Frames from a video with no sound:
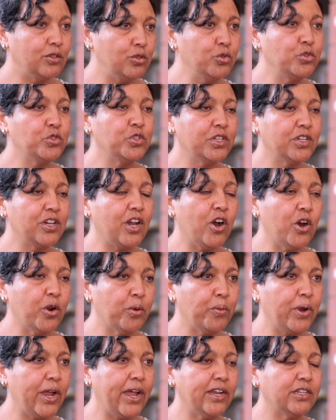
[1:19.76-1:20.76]
using our
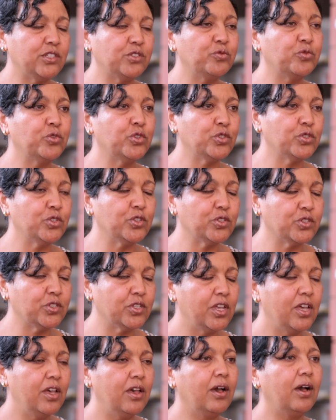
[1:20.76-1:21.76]
pads
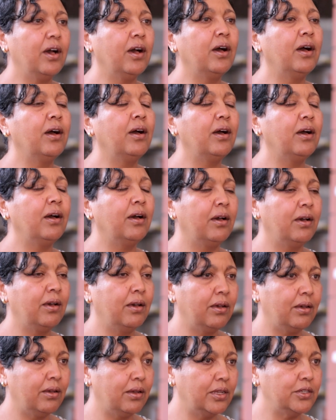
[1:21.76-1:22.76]
versus
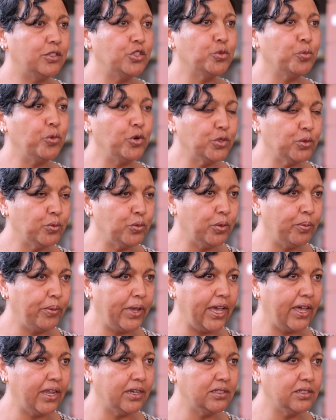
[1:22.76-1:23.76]
a disposable
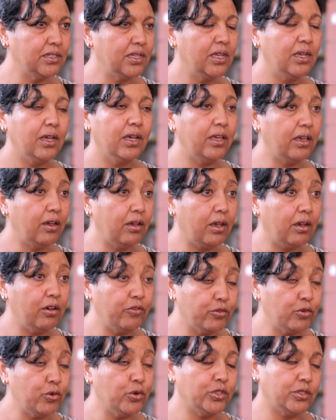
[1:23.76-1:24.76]
pads.
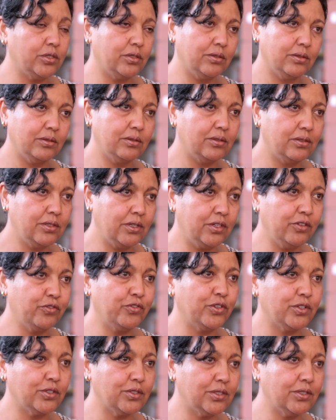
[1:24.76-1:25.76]
Of course,
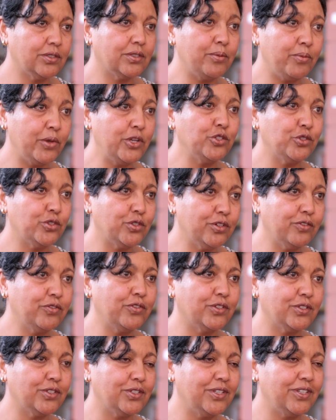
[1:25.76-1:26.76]
the major
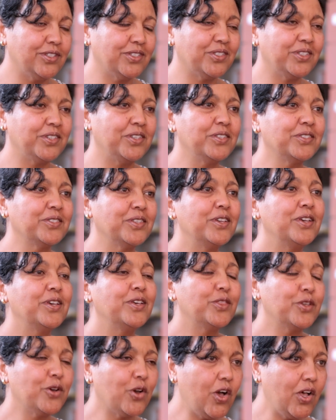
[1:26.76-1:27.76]
differences is
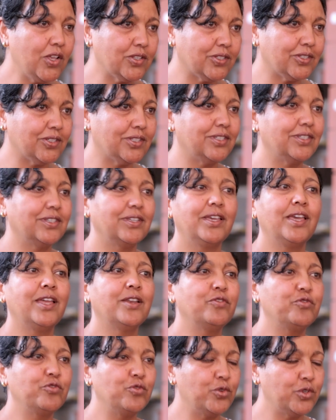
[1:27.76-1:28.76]
the cost,
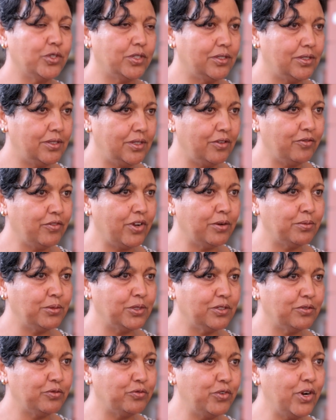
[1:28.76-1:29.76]
and of course the
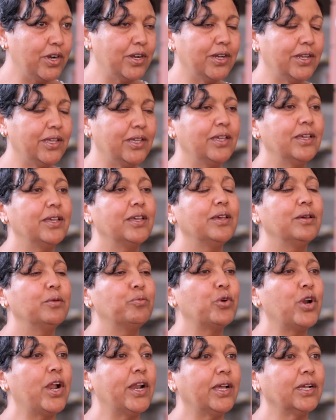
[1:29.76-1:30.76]
environmental friendly
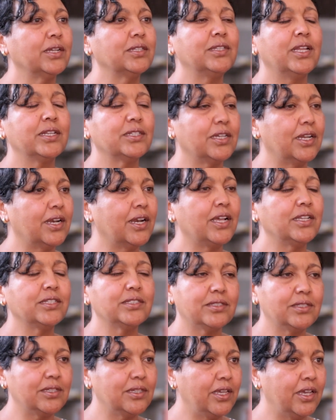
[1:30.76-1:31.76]
product that can
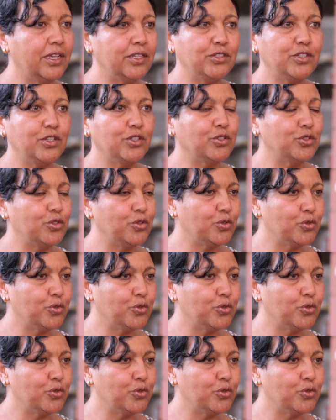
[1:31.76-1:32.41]
last 18